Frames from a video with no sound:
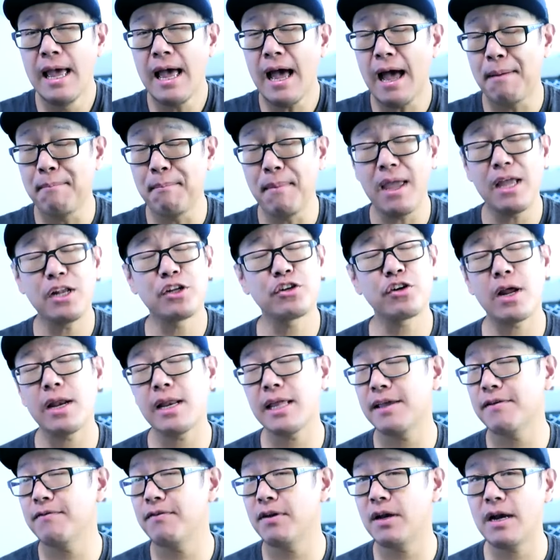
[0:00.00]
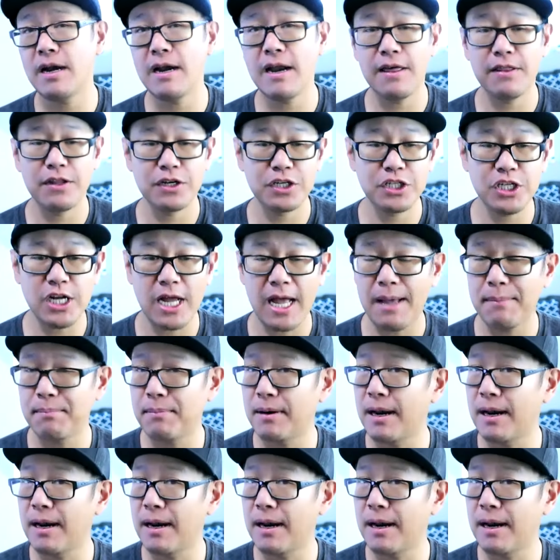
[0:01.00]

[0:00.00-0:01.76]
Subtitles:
I may try to give it another shot,